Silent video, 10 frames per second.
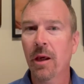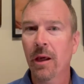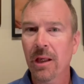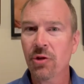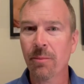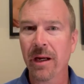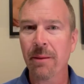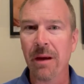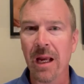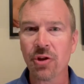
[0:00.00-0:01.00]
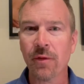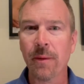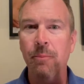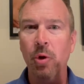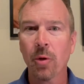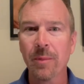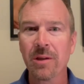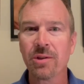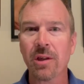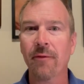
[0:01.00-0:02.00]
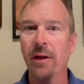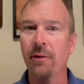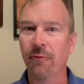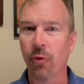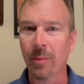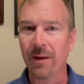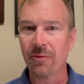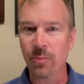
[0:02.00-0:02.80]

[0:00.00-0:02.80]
As you might imagine, the purpose of an informative